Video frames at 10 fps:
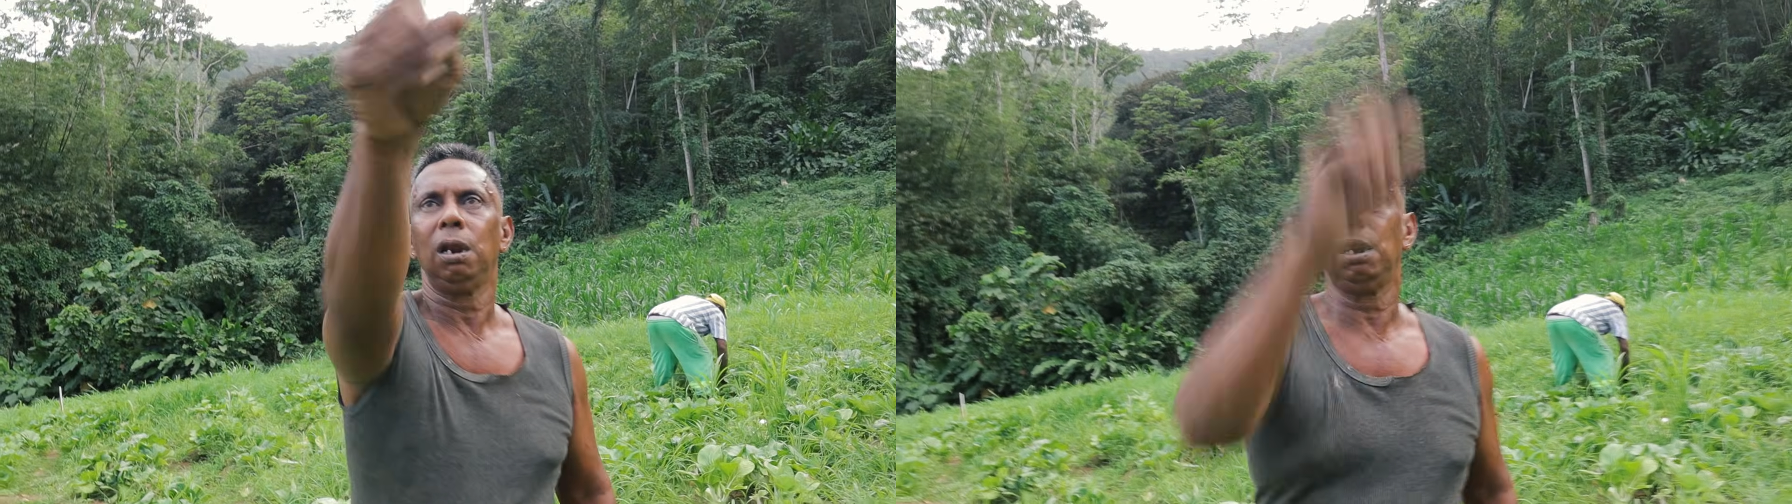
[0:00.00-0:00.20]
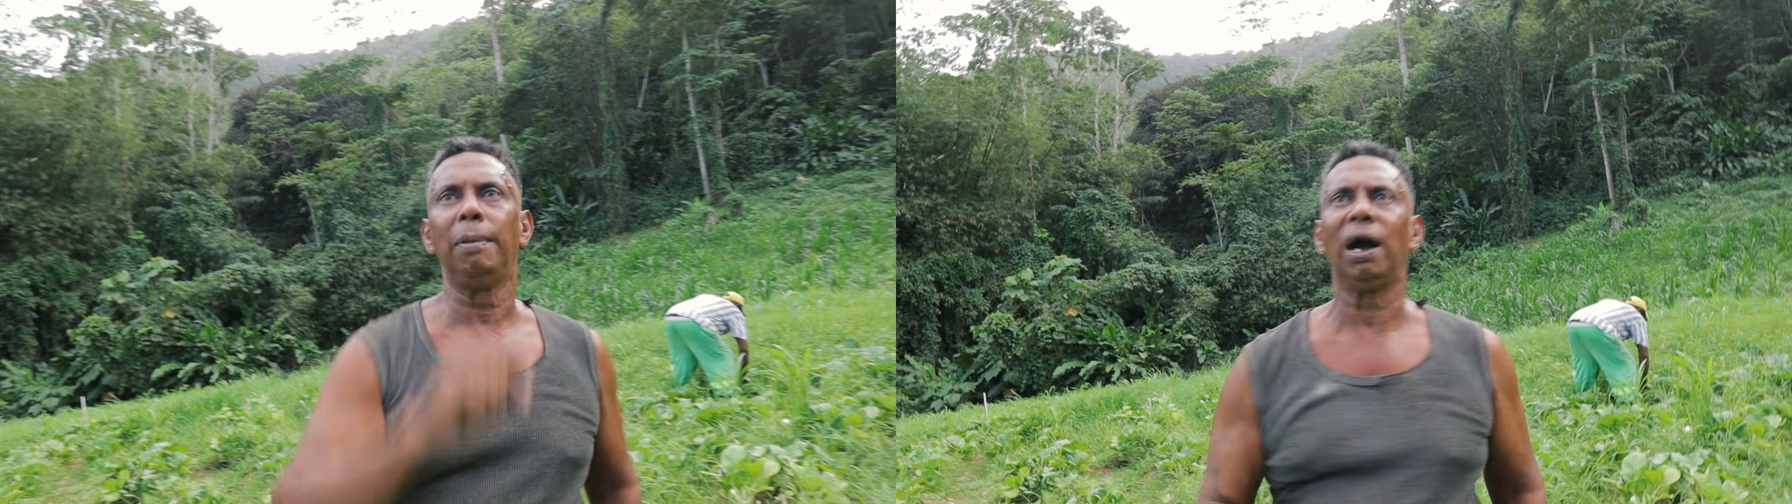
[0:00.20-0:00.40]

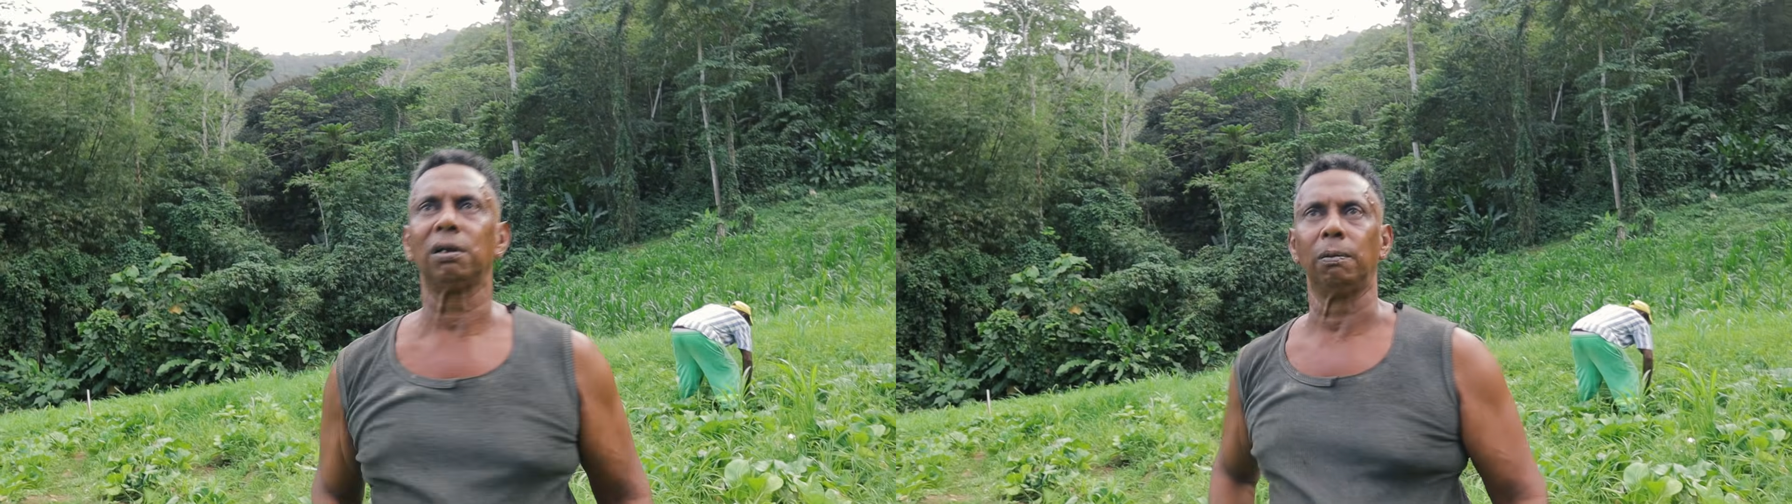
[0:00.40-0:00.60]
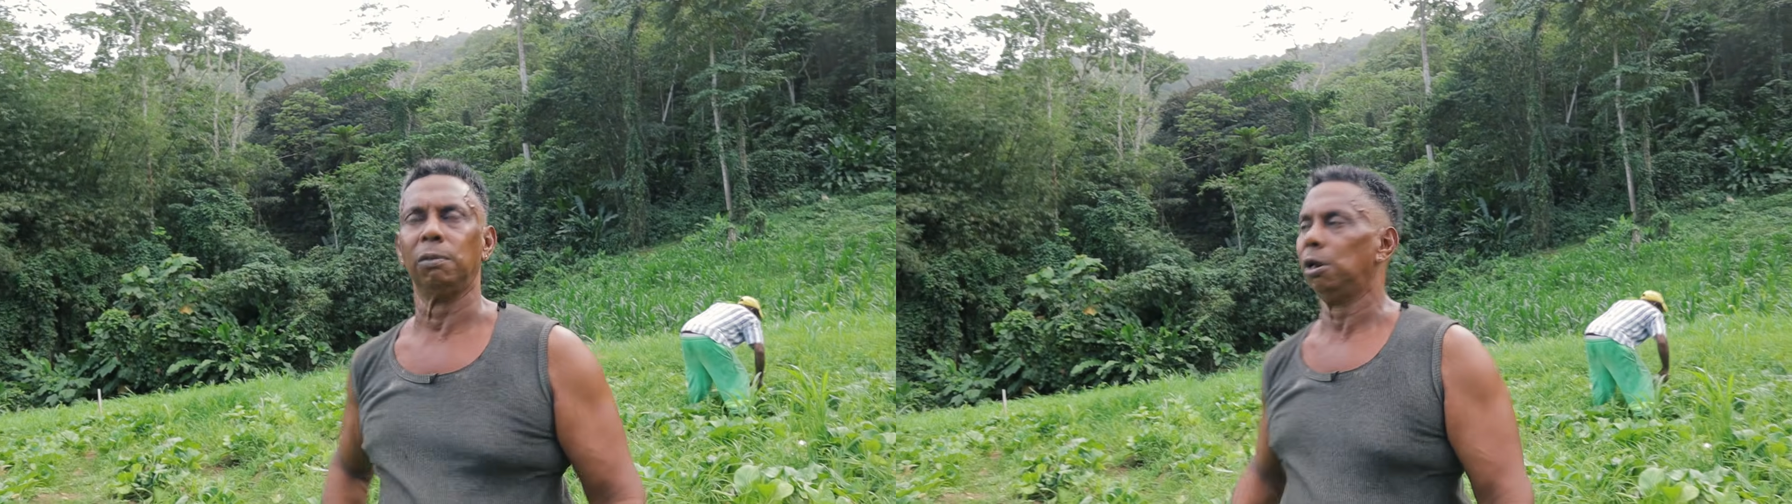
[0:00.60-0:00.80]
Let me ask
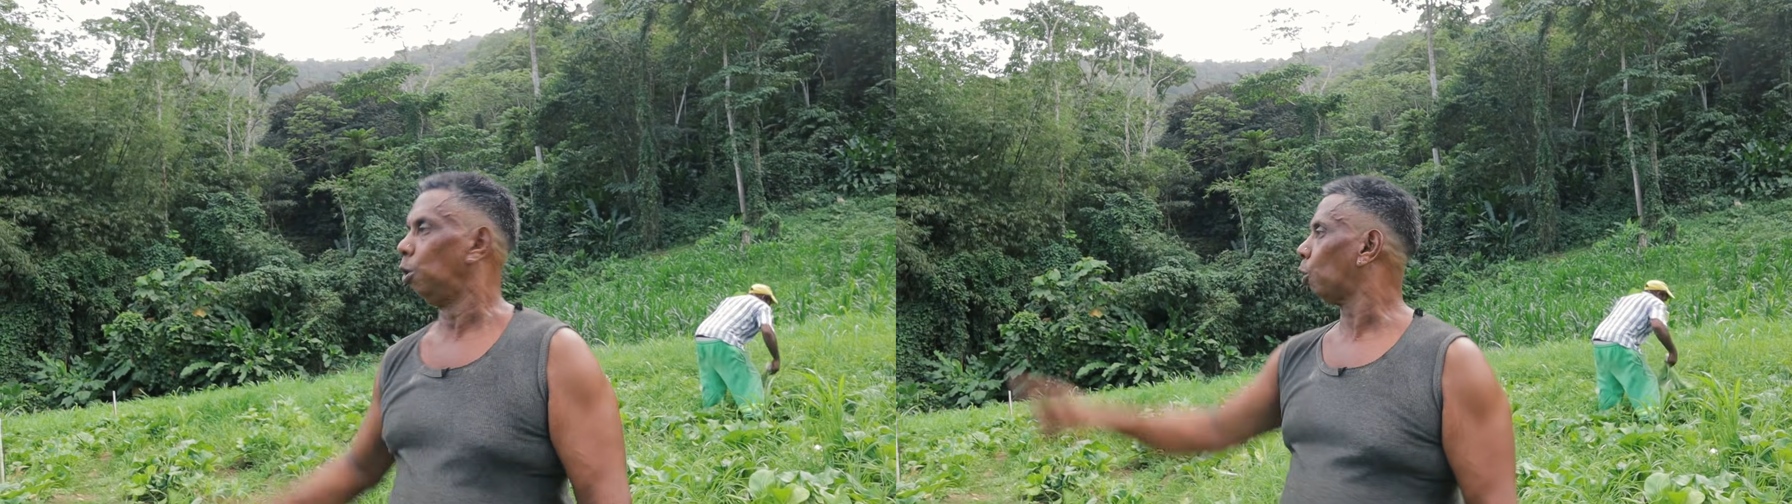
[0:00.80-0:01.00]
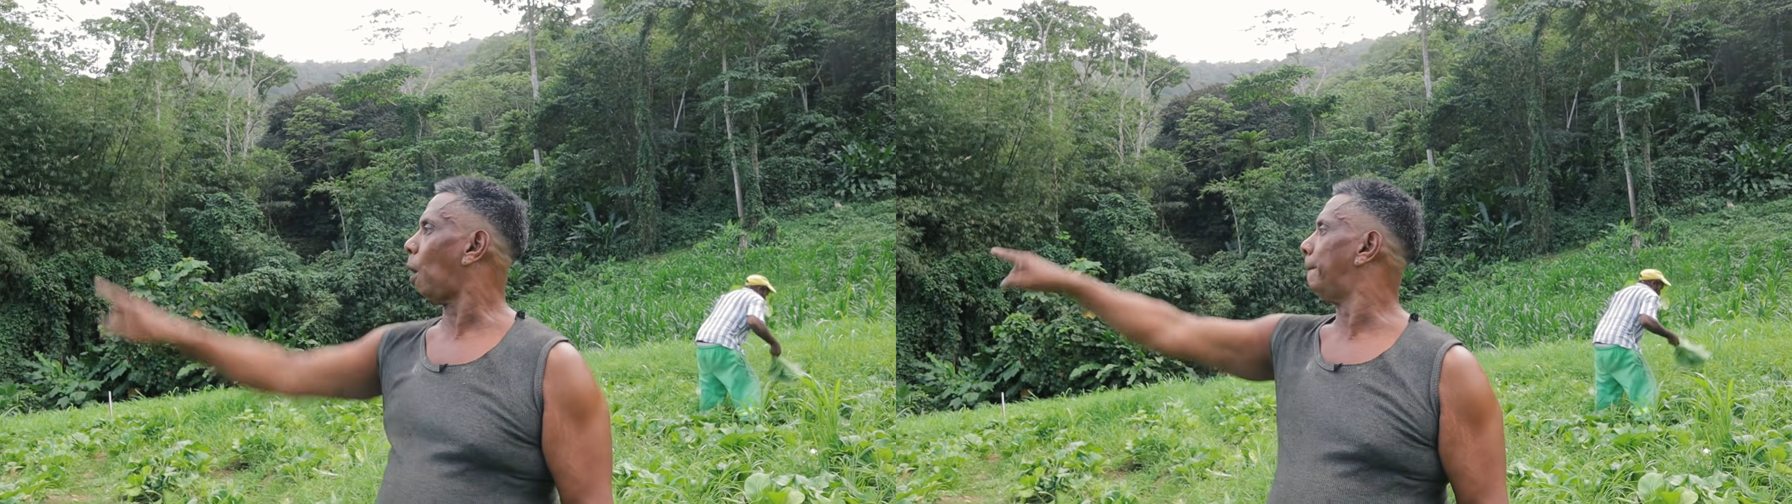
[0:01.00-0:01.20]
them, look how